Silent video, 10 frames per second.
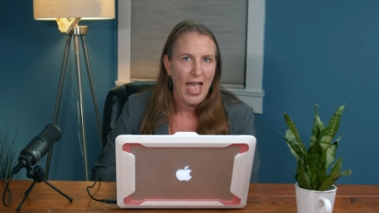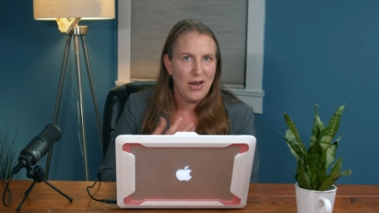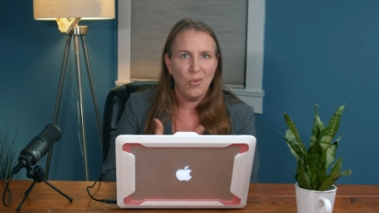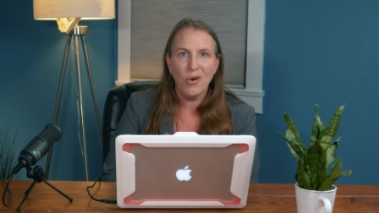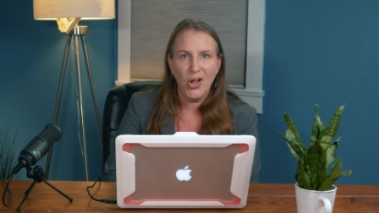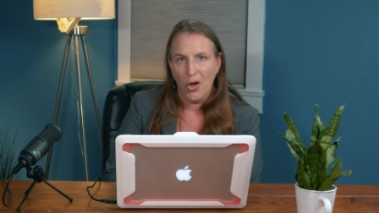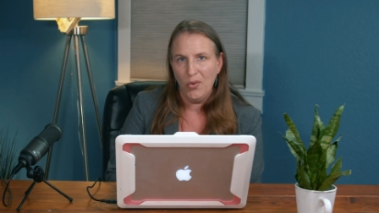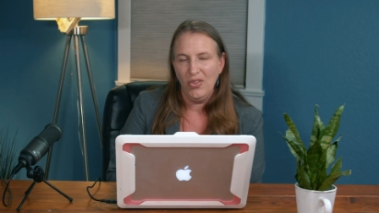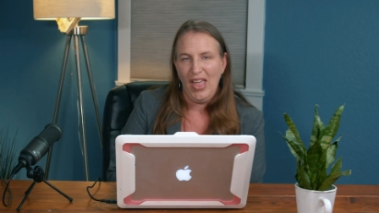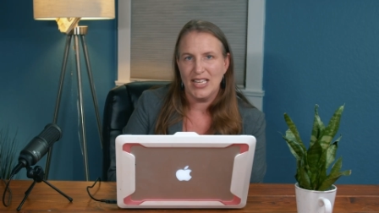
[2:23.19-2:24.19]
an orgo
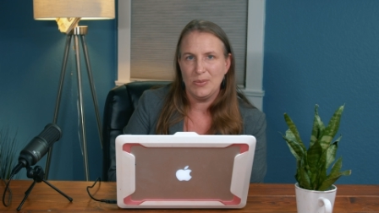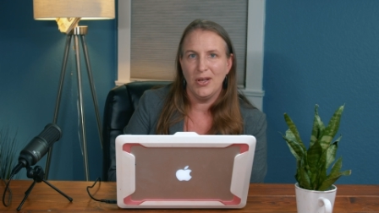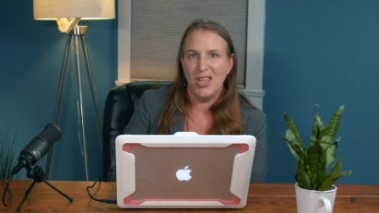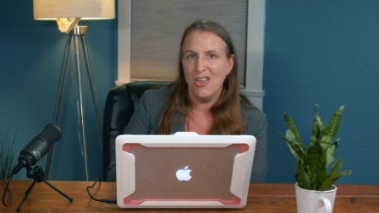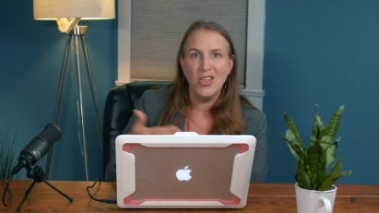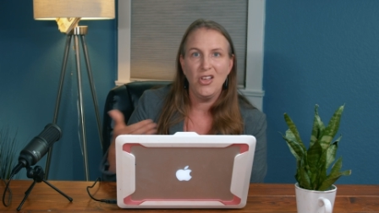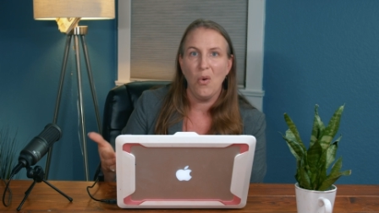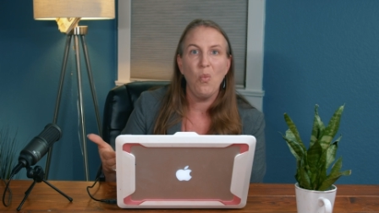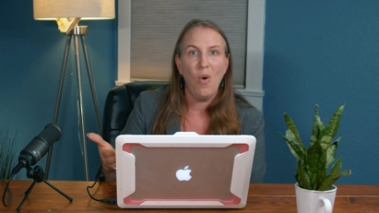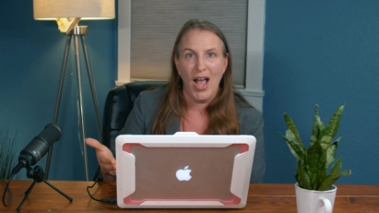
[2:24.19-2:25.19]
class book, you can
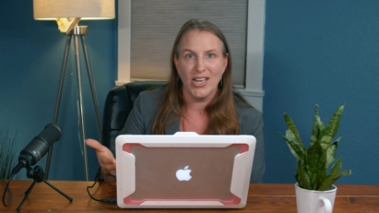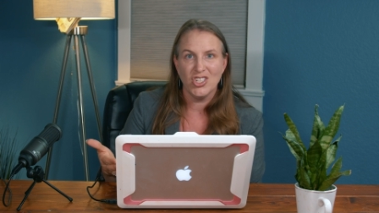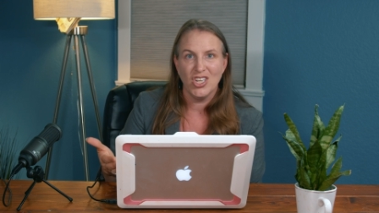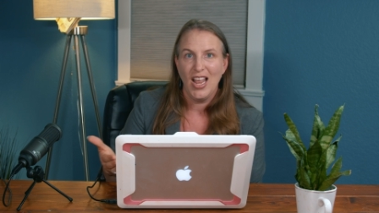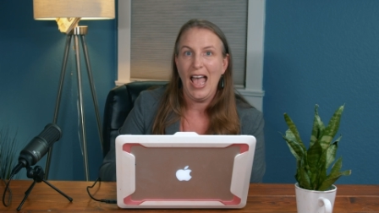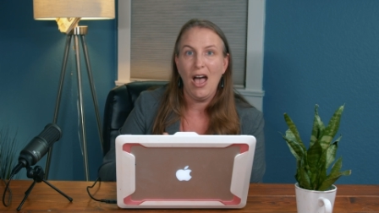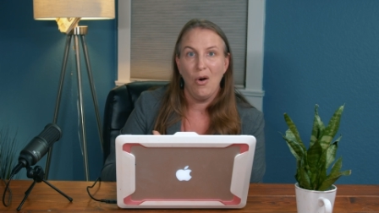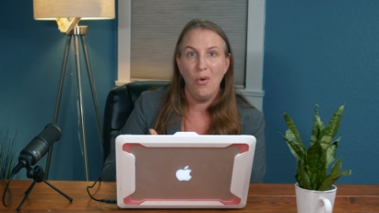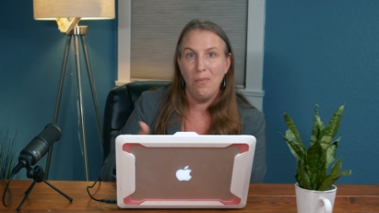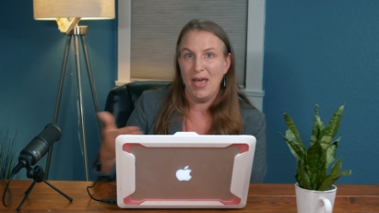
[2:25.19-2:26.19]
go watch
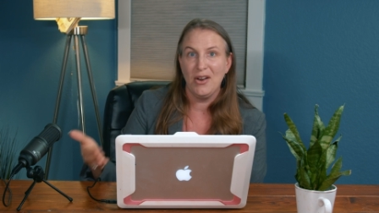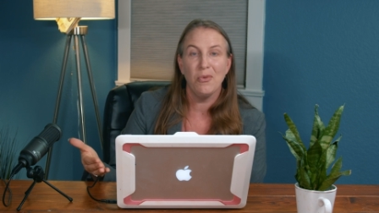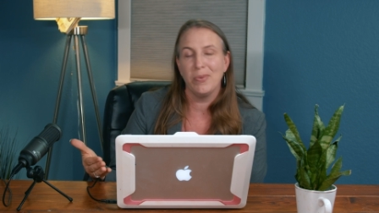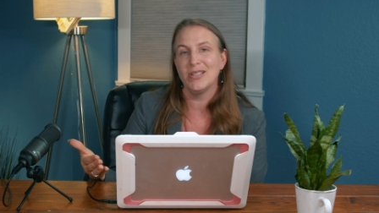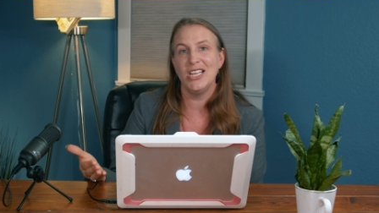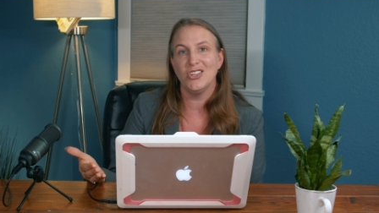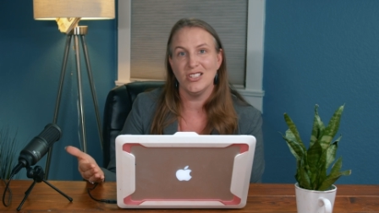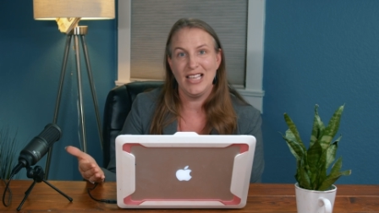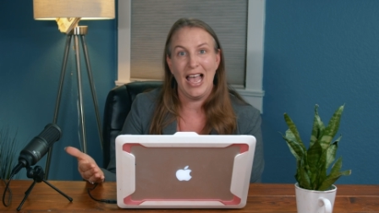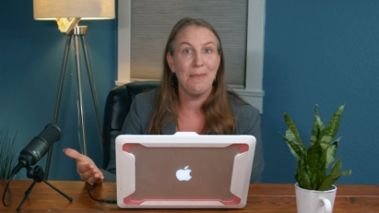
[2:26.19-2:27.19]
how medical
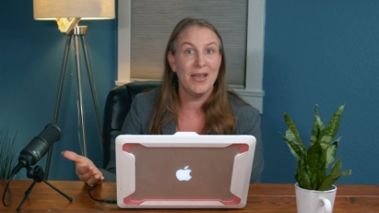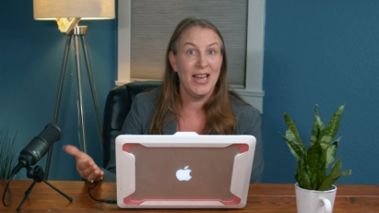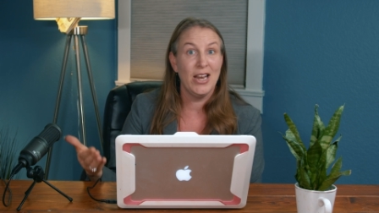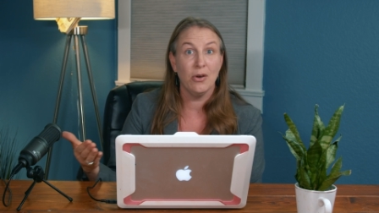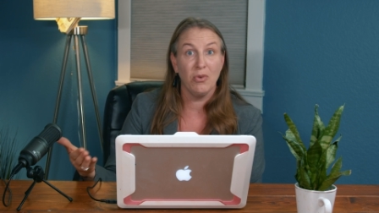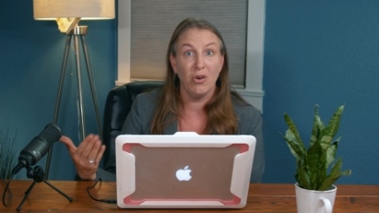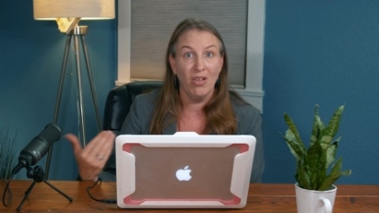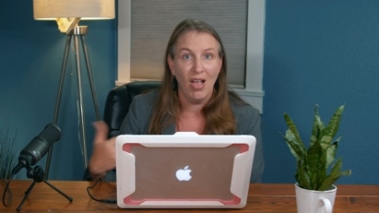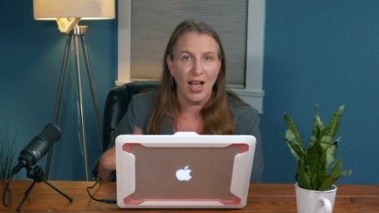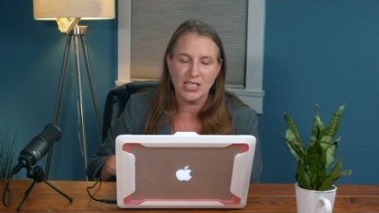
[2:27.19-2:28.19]
procedures happen in a
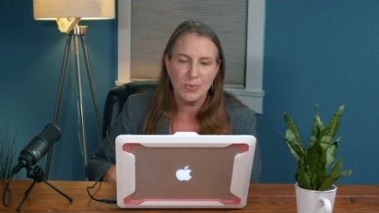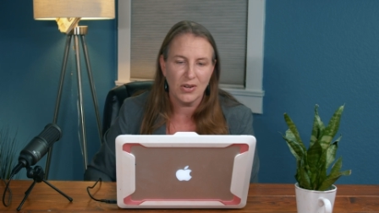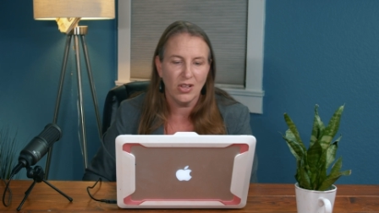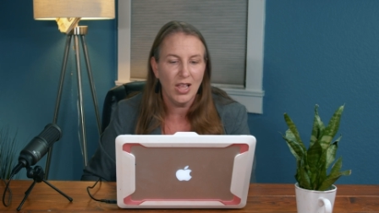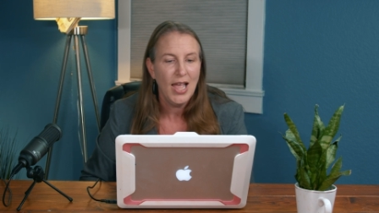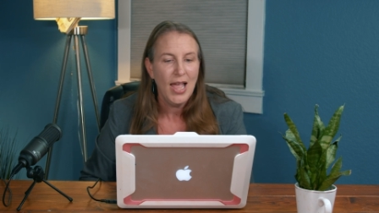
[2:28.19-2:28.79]
rural hospital